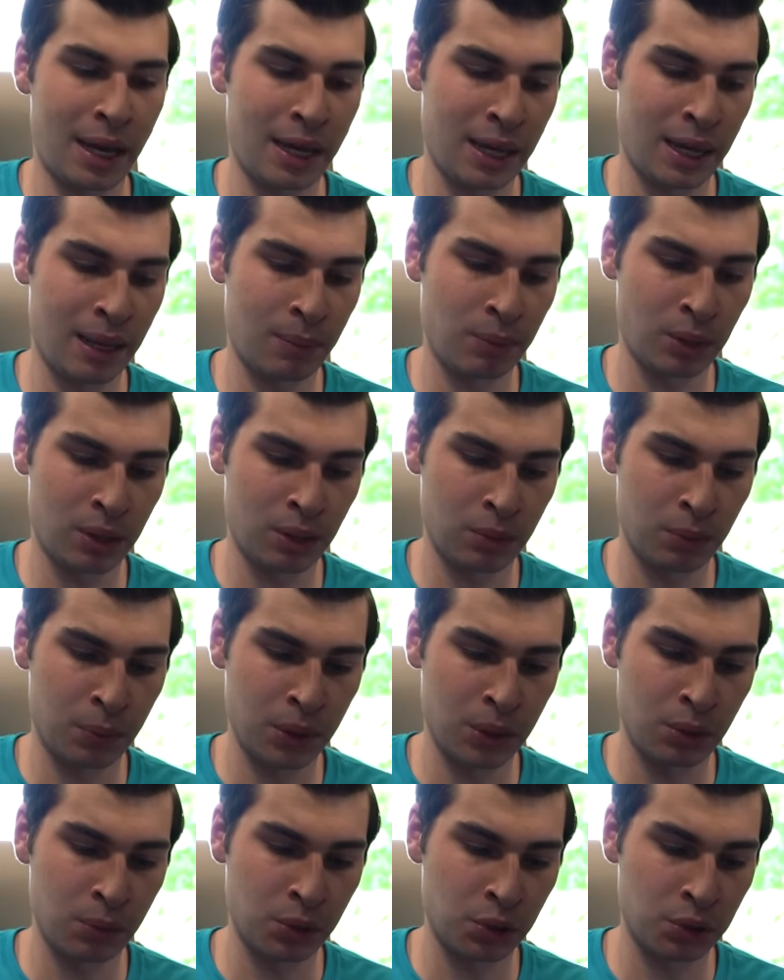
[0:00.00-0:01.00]
am gonna
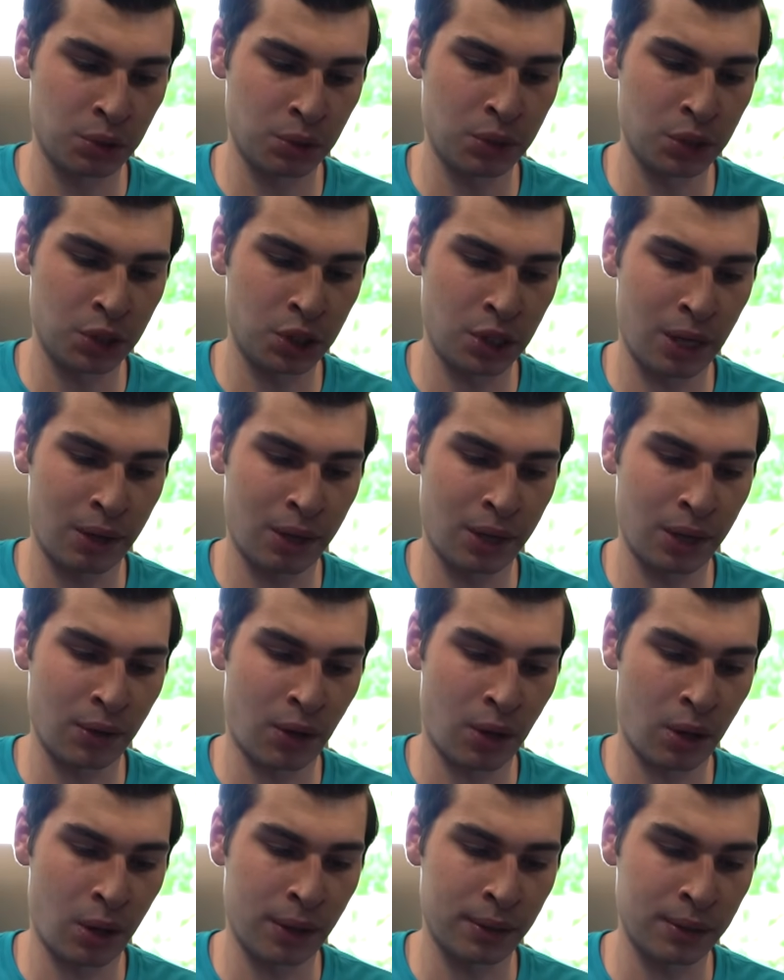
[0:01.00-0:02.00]
be doing screen sharing
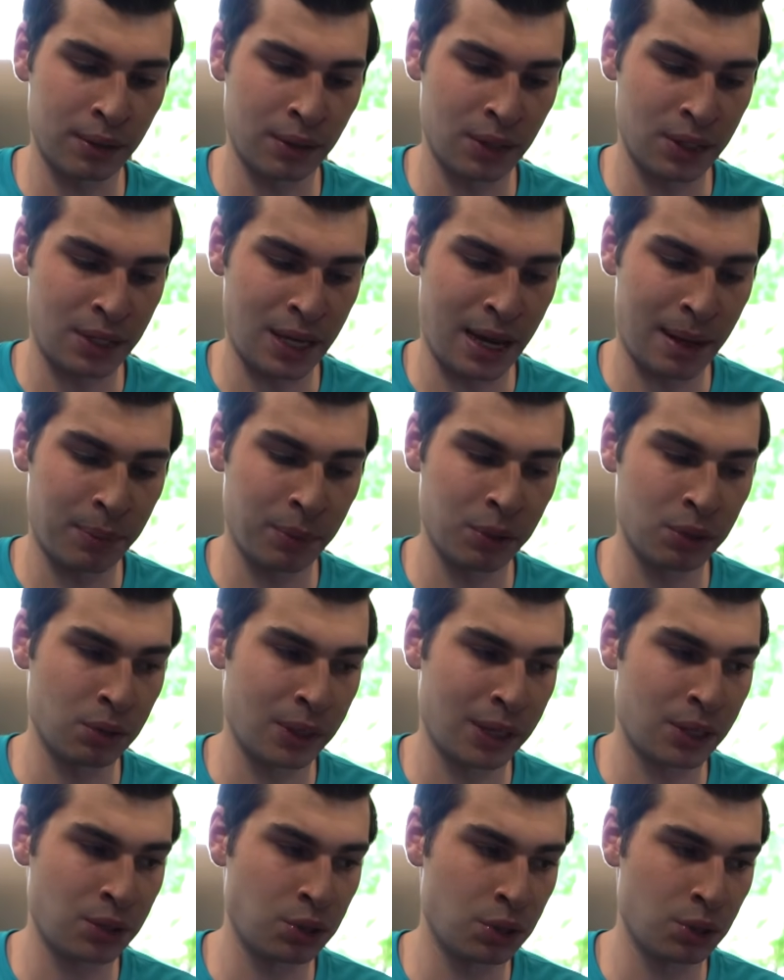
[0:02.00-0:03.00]
on the tablet so
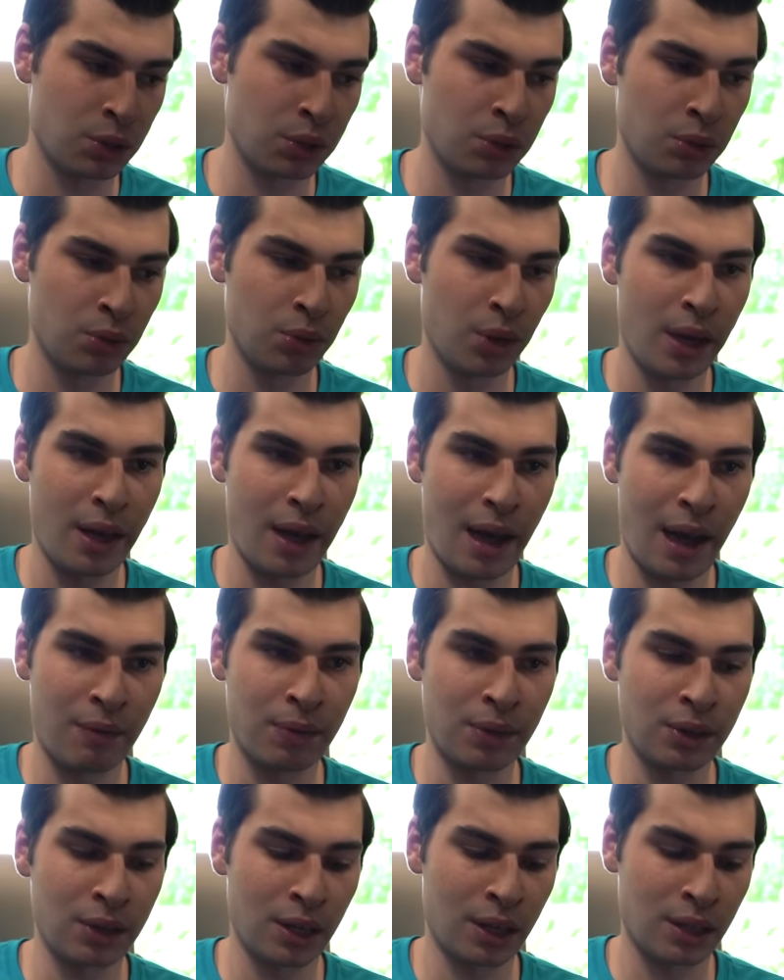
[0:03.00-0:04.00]
I can show you
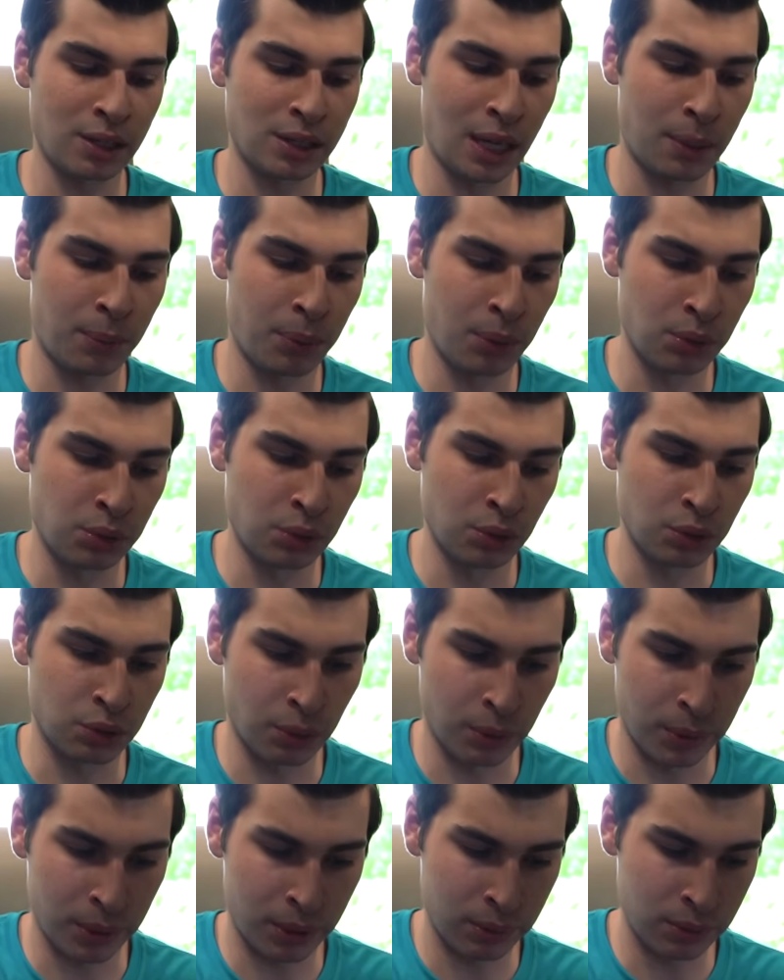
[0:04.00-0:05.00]
everything inside of ProTool. So
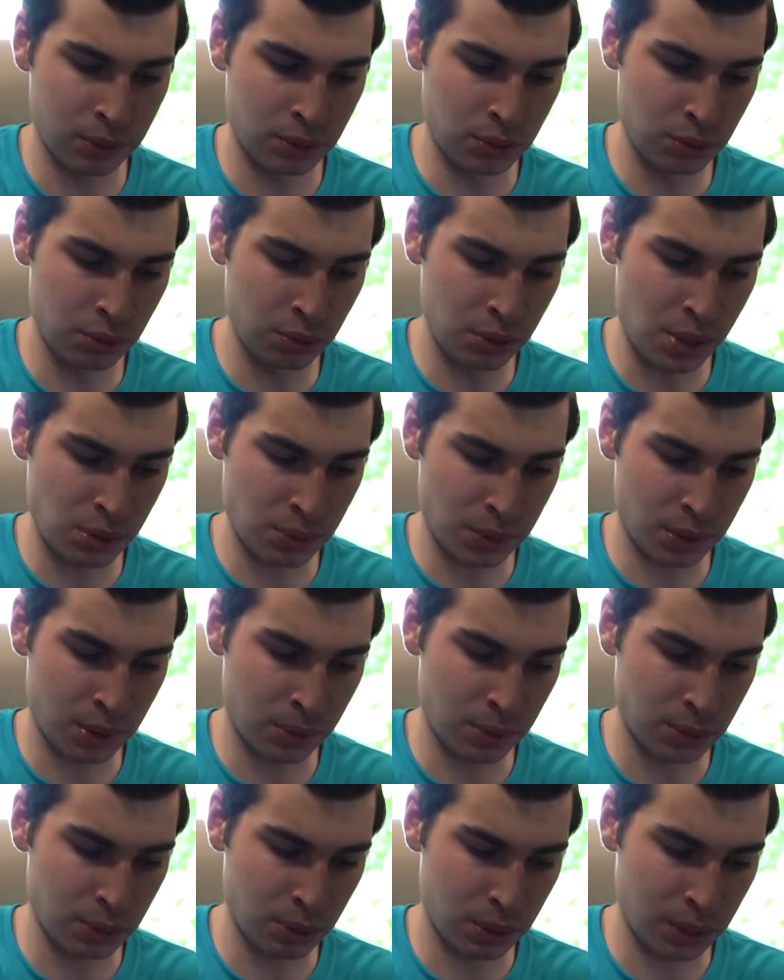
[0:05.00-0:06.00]
what we're going to do is we're
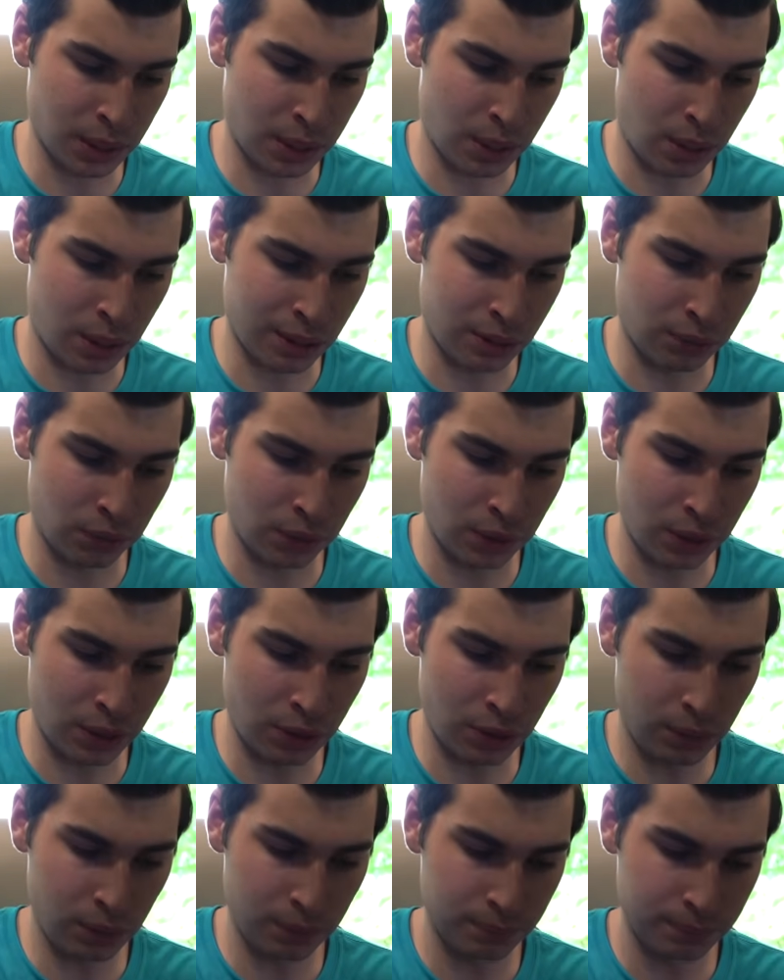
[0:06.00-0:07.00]
going to click on
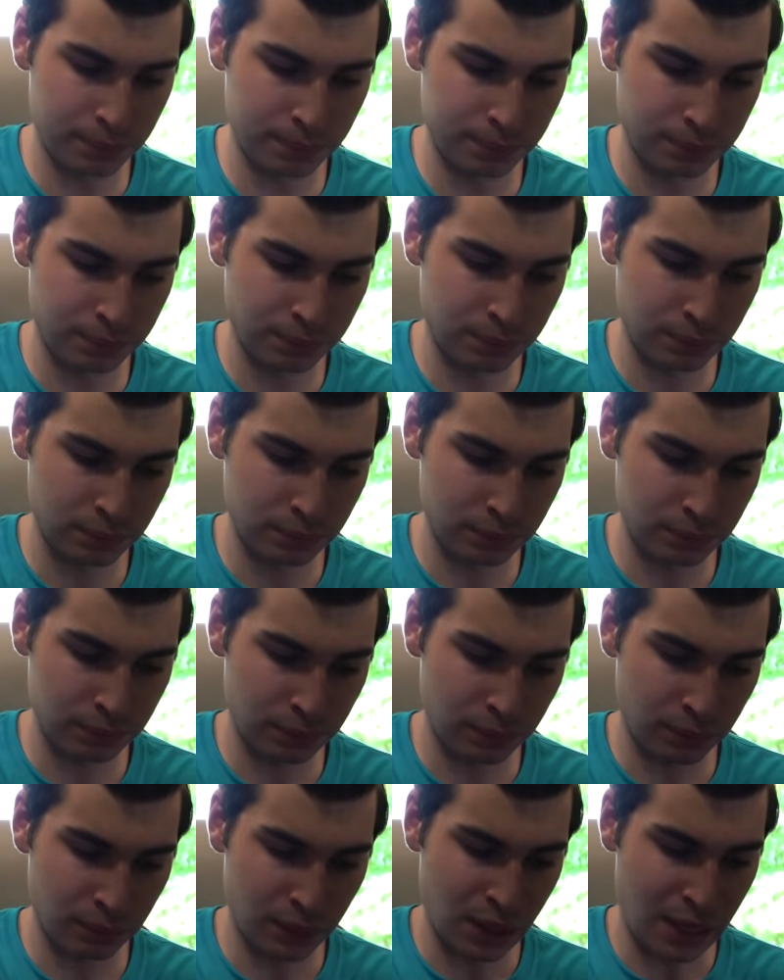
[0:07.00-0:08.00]
vehicle,
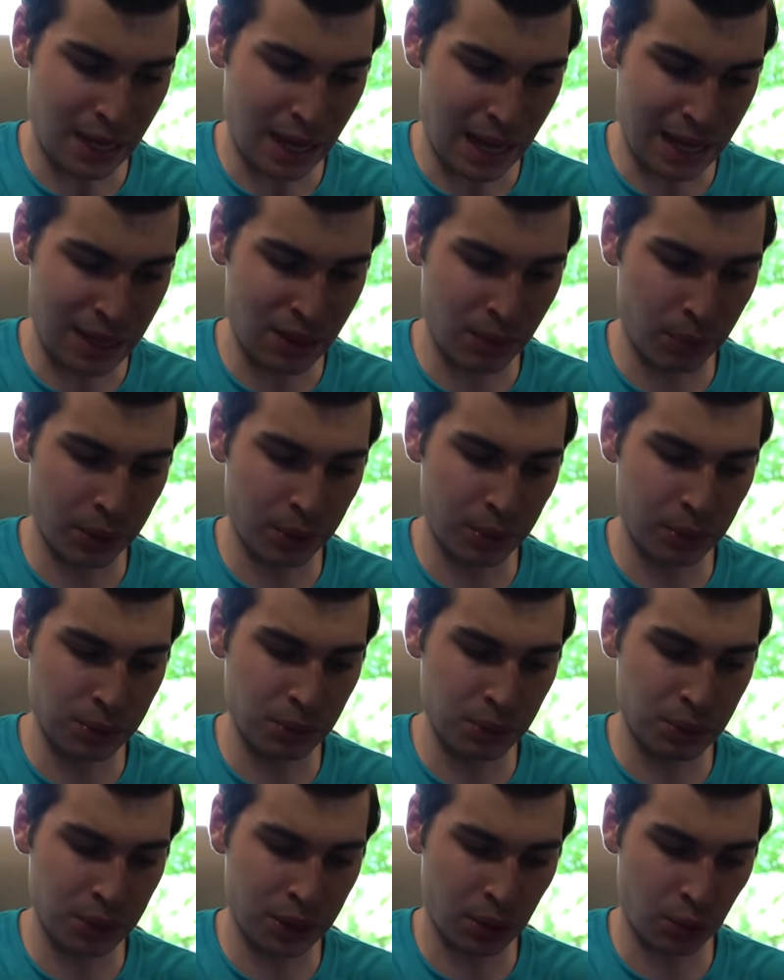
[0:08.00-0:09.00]
and then we're going
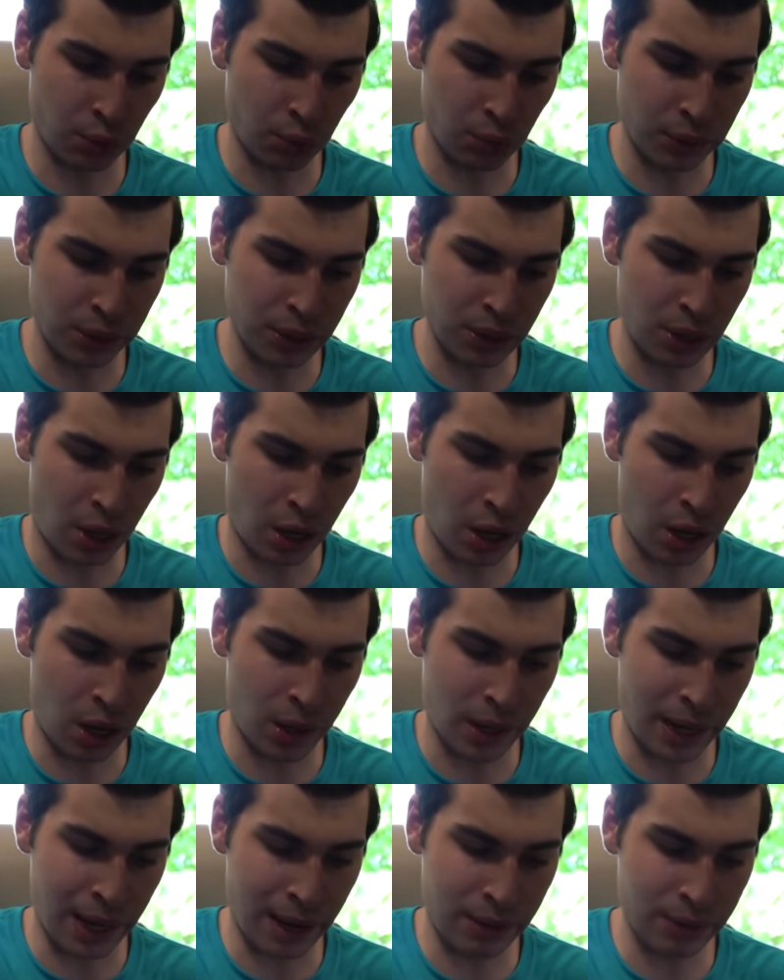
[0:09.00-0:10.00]
to click read
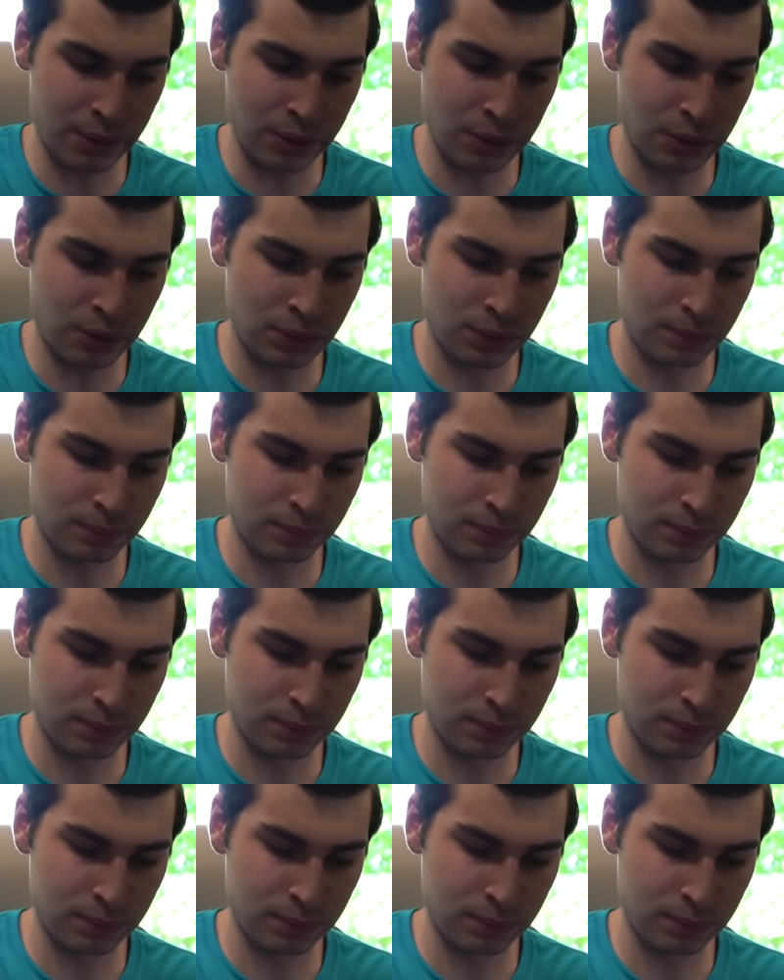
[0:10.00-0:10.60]
all errors.